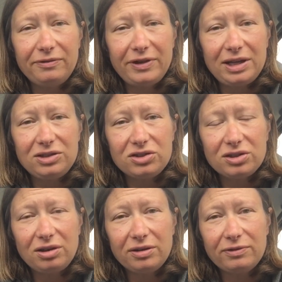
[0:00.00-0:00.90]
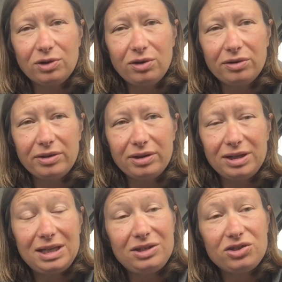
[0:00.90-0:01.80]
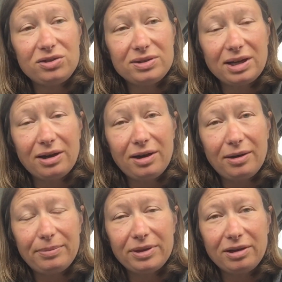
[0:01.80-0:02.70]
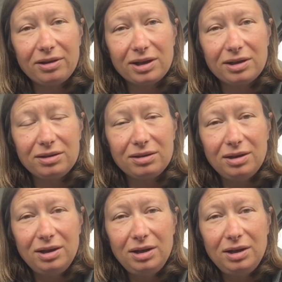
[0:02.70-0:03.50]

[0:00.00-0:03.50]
veg I've got that need using up that I can